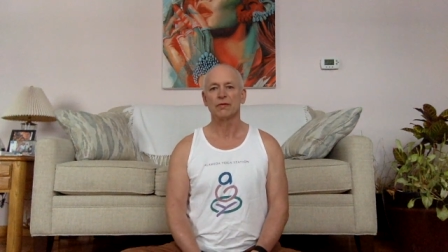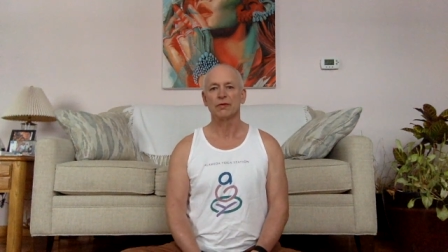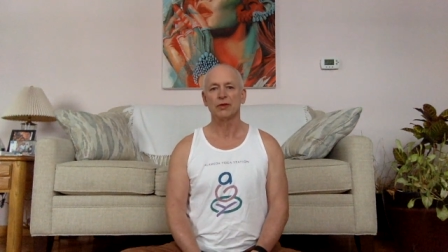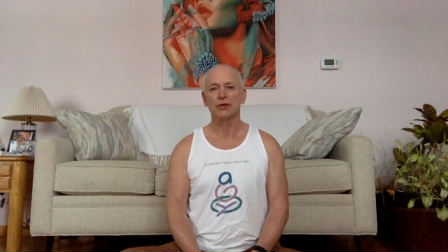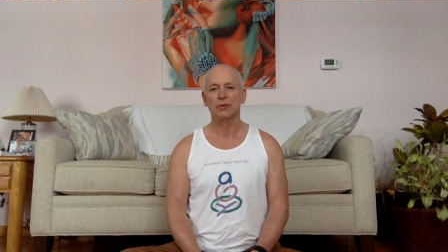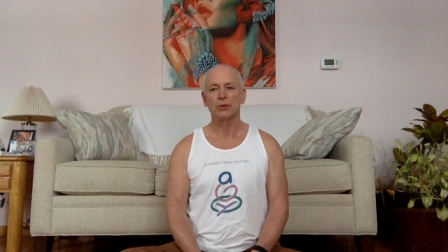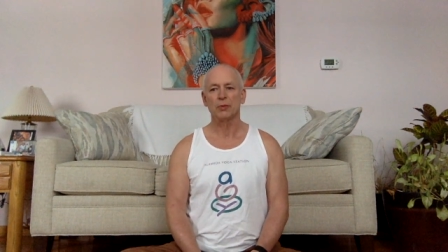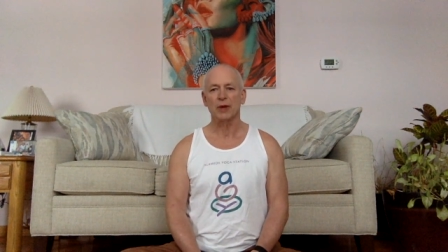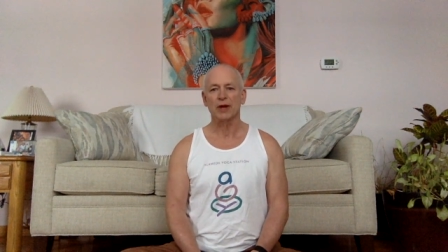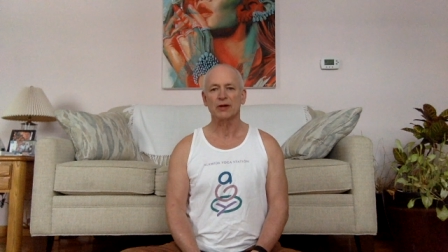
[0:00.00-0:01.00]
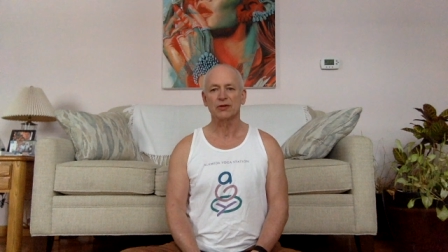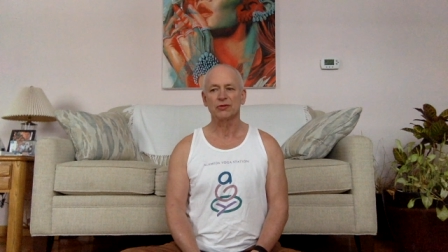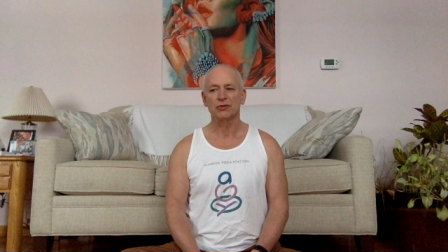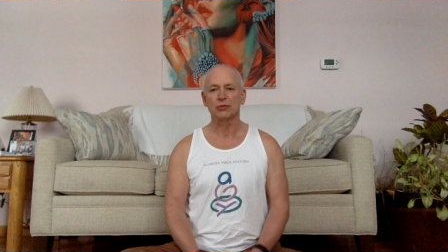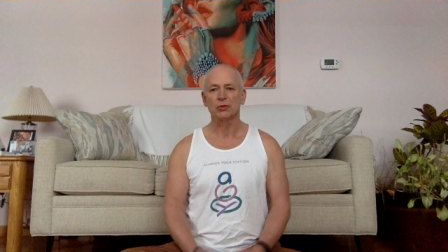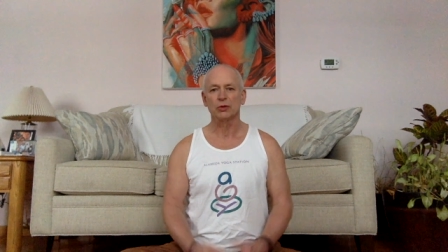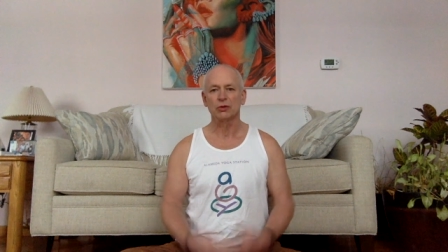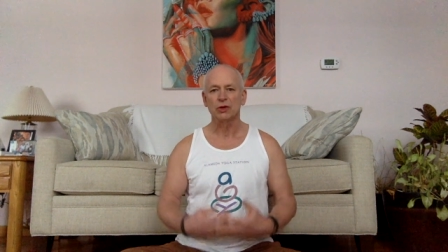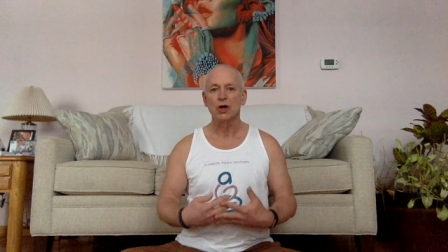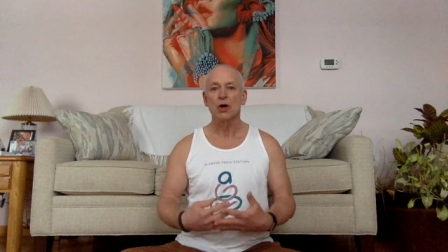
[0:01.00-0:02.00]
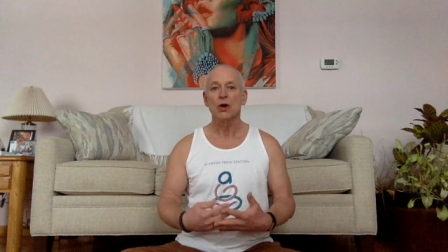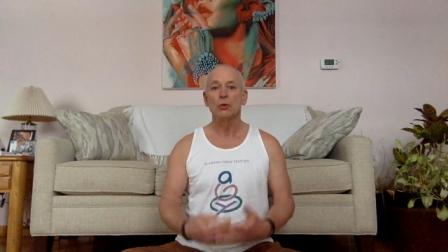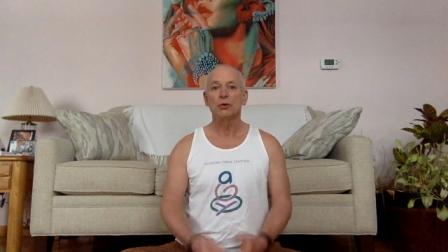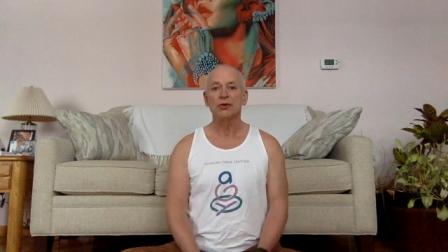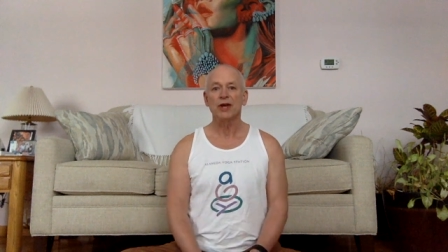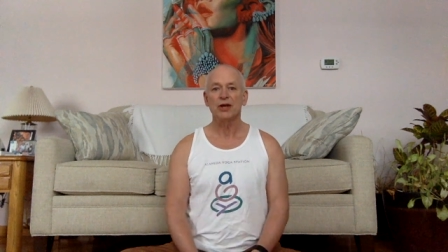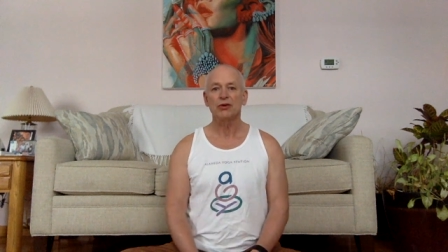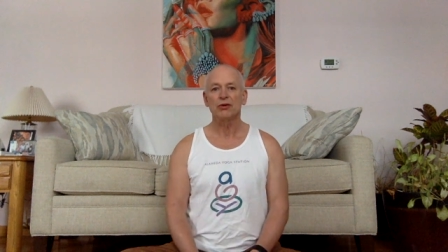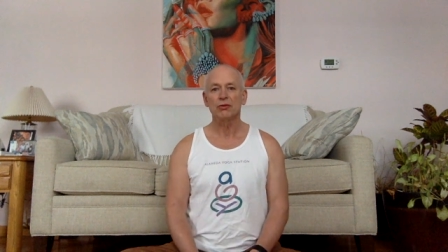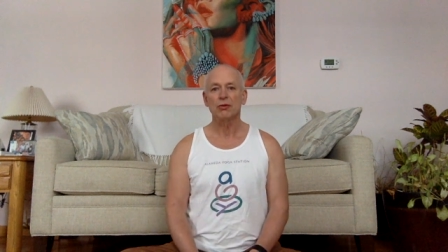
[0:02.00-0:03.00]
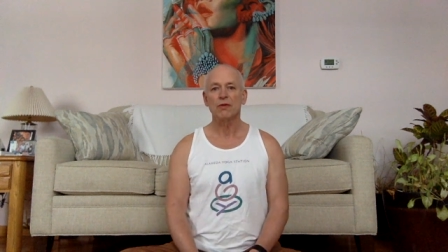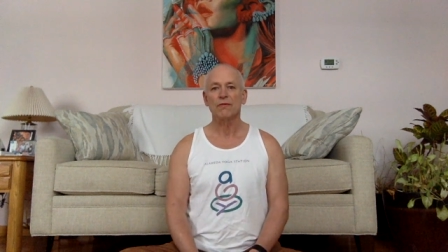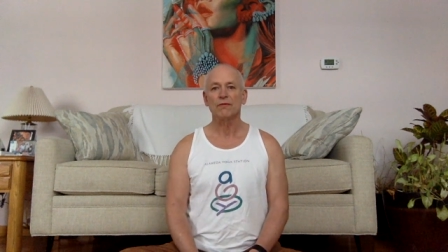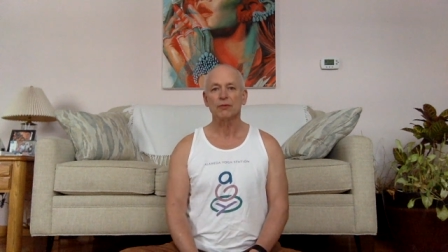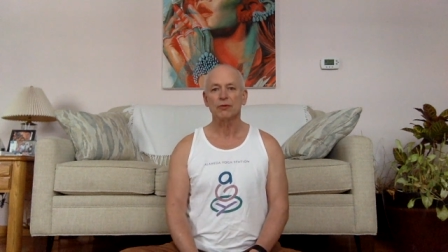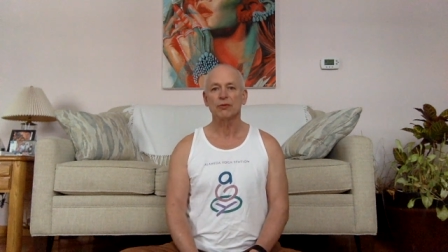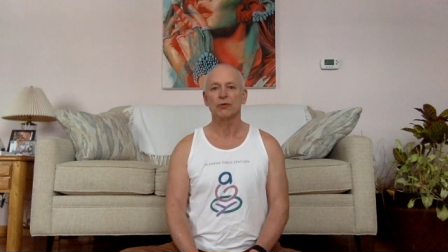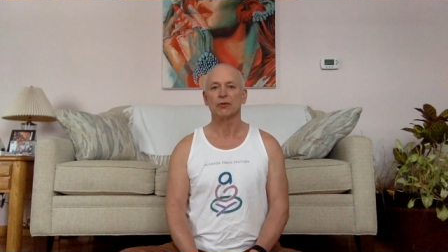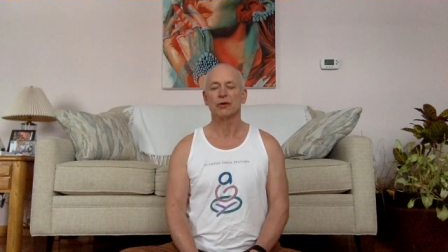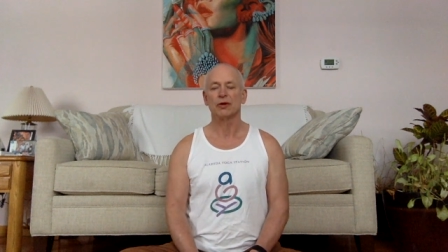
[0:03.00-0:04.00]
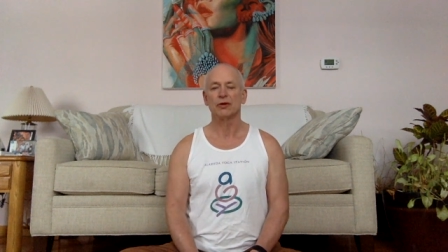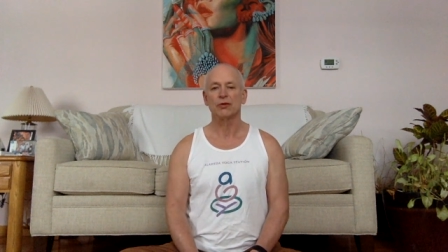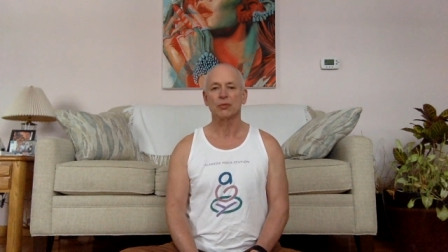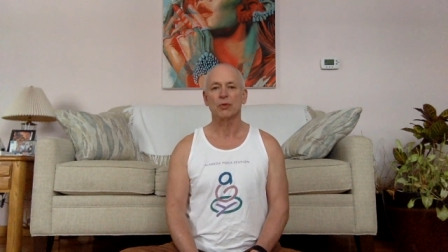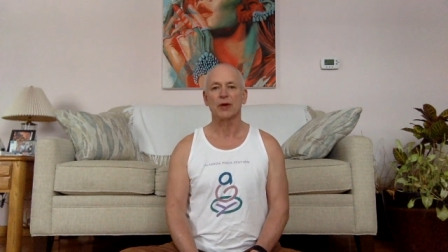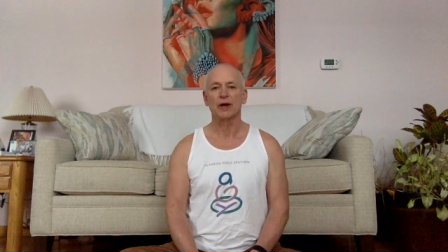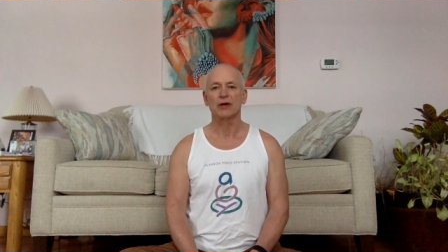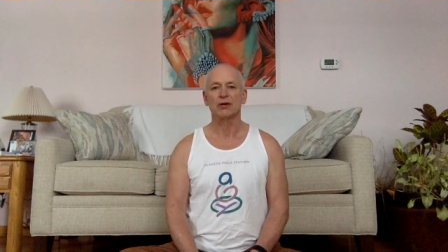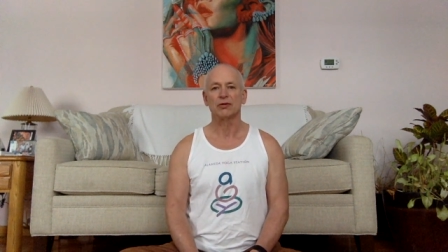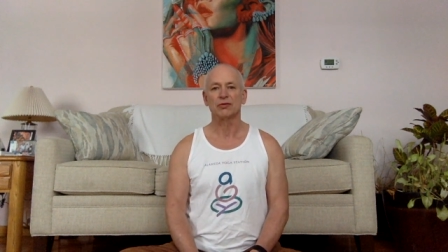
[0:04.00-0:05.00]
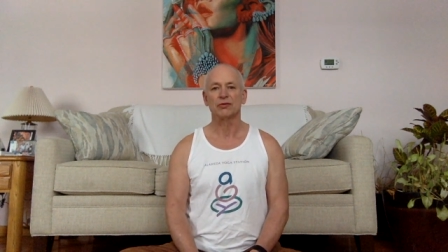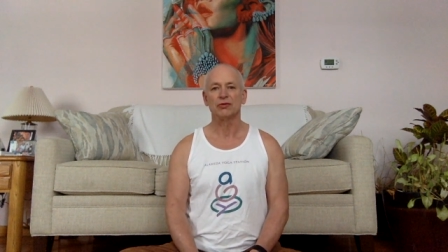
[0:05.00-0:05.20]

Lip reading: The 3 practices will take you further in your practice.